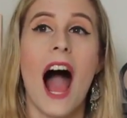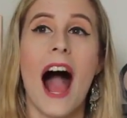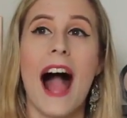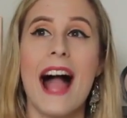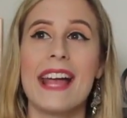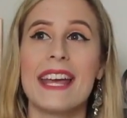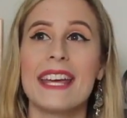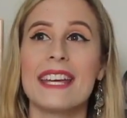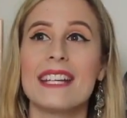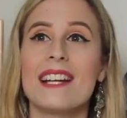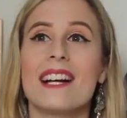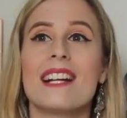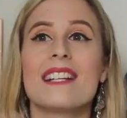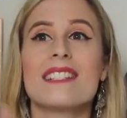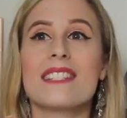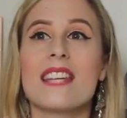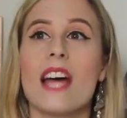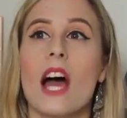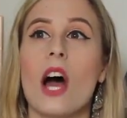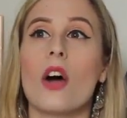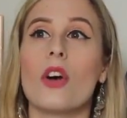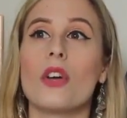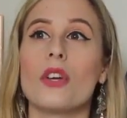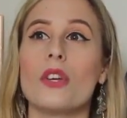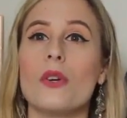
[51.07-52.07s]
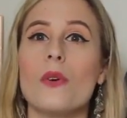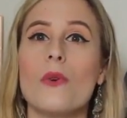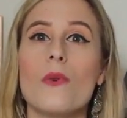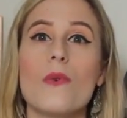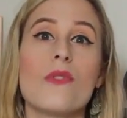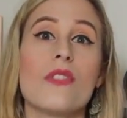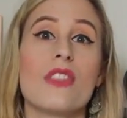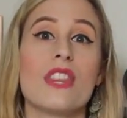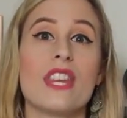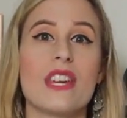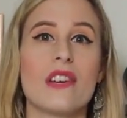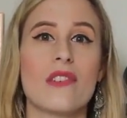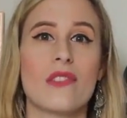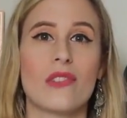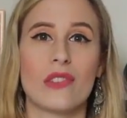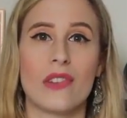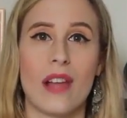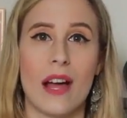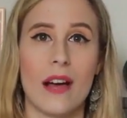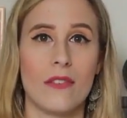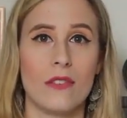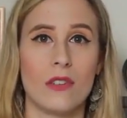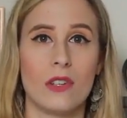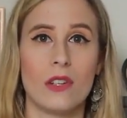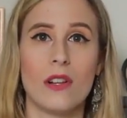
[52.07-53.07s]
I cannot tell you the
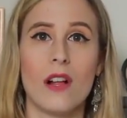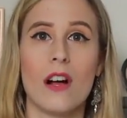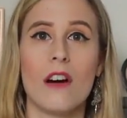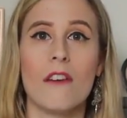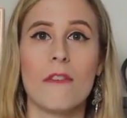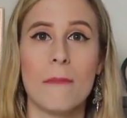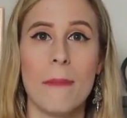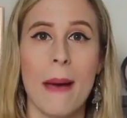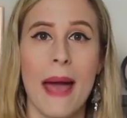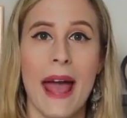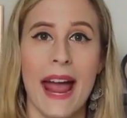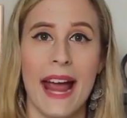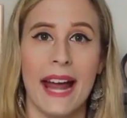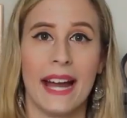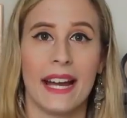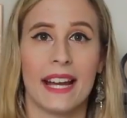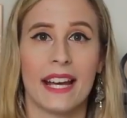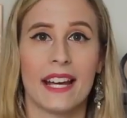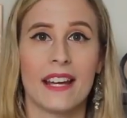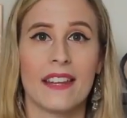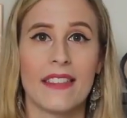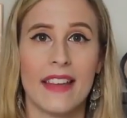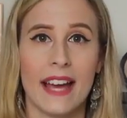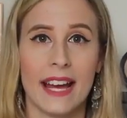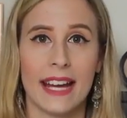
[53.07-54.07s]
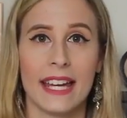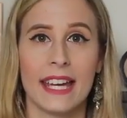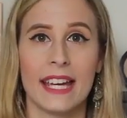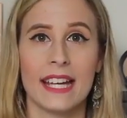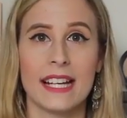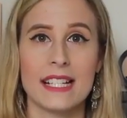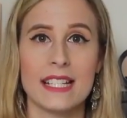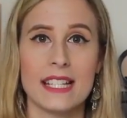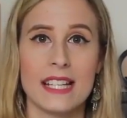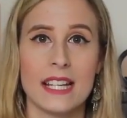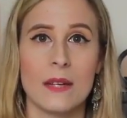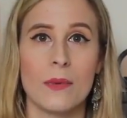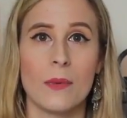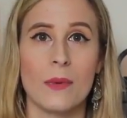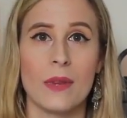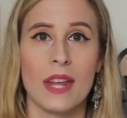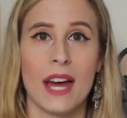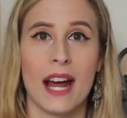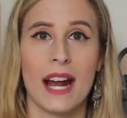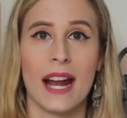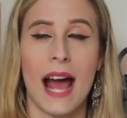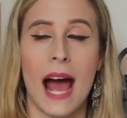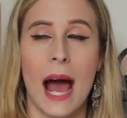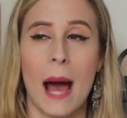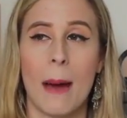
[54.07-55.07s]
level of panic that kicked in when
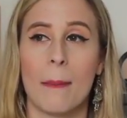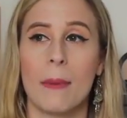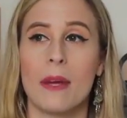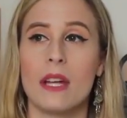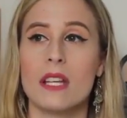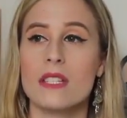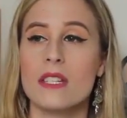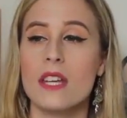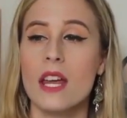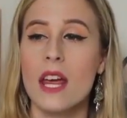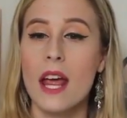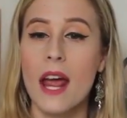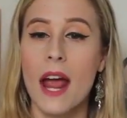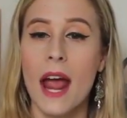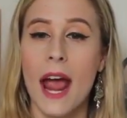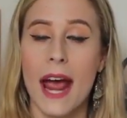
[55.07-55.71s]
that happened.